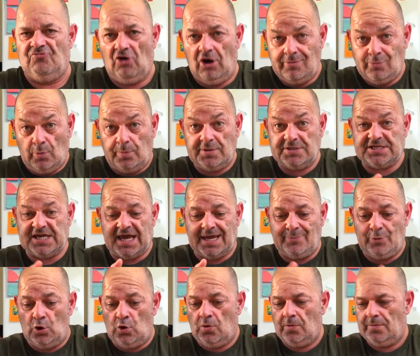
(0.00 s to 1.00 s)
Right, I'm up the
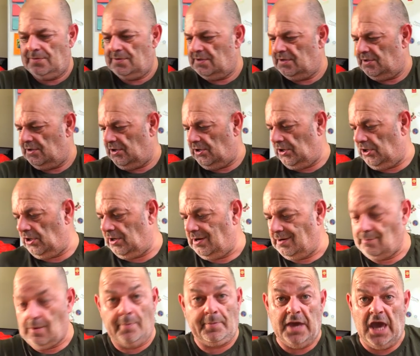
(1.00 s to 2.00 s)
table.
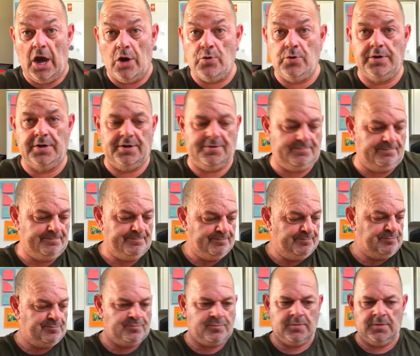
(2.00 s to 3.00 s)
I'm on my own.
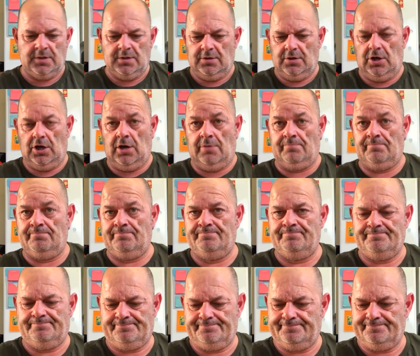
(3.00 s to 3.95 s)
I'm